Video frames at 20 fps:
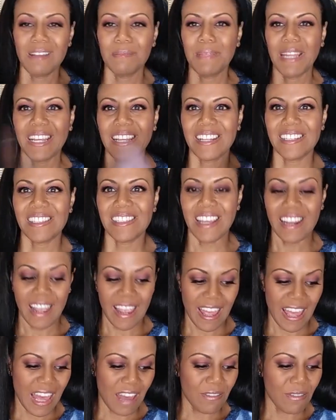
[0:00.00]
Like I said,
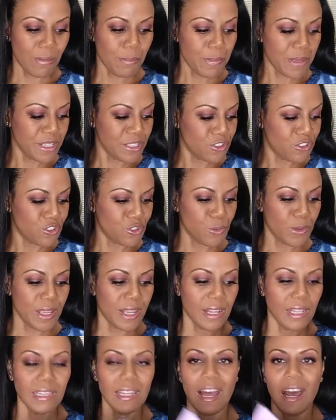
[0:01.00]
I haven't been
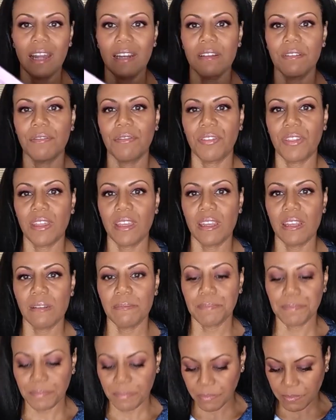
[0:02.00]
doing a lot of
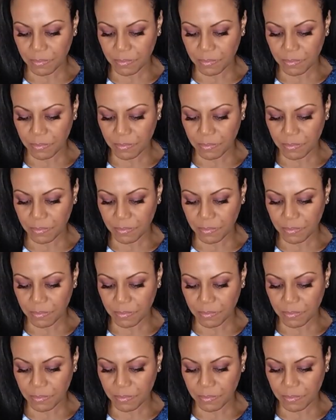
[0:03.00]
the,